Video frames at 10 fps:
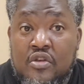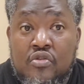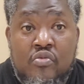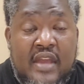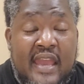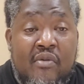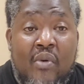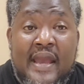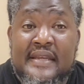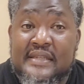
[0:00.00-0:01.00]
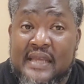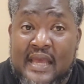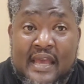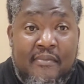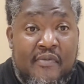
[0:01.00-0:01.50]
You can't waste
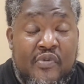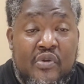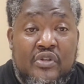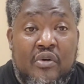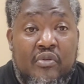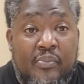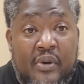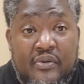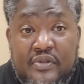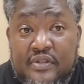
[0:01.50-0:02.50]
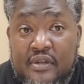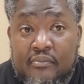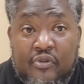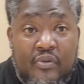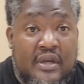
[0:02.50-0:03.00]
time. If you'd have told a person
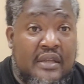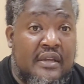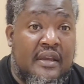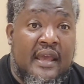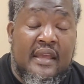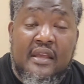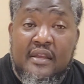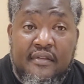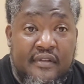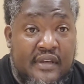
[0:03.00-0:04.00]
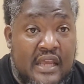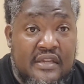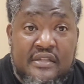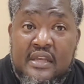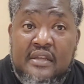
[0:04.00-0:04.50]
something 300 days and they
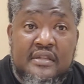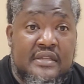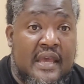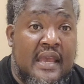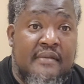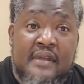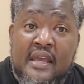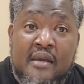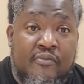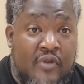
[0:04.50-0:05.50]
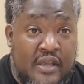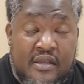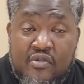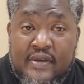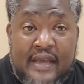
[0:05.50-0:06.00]
still the same damn way,
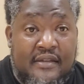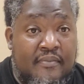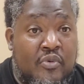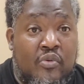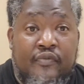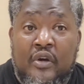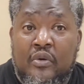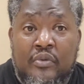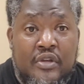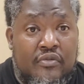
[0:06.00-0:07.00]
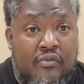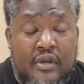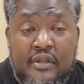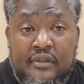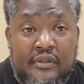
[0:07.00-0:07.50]
you got to move on,
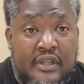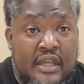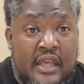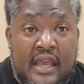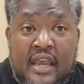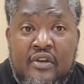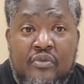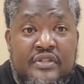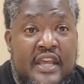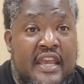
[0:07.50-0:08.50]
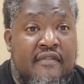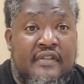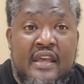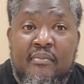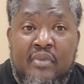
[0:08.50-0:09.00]
Israel. Ain't no saving
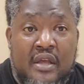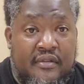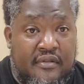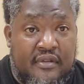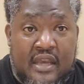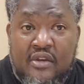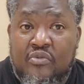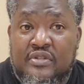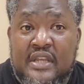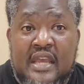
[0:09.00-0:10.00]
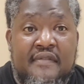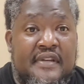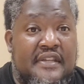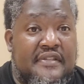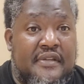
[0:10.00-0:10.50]
that, brother. Ain't no saving
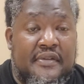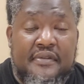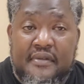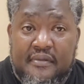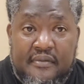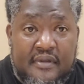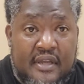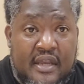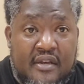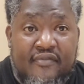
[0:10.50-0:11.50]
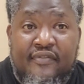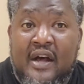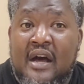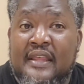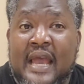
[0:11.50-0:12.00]
that, sister. The
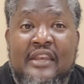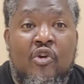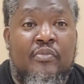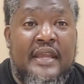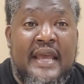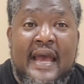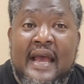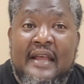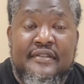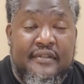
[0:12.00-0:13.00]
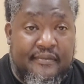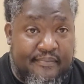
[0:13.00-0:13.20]
Father got to open their eyes up.